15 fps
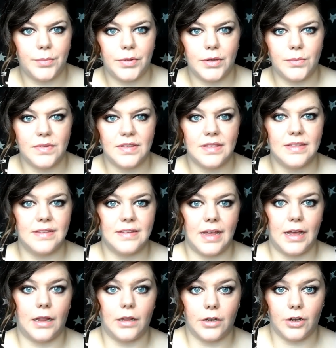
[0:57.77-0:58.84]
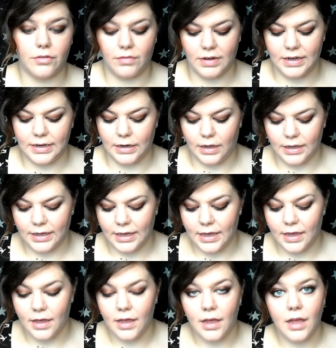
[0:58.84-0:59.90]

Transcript: but it was in the sale and I really like it.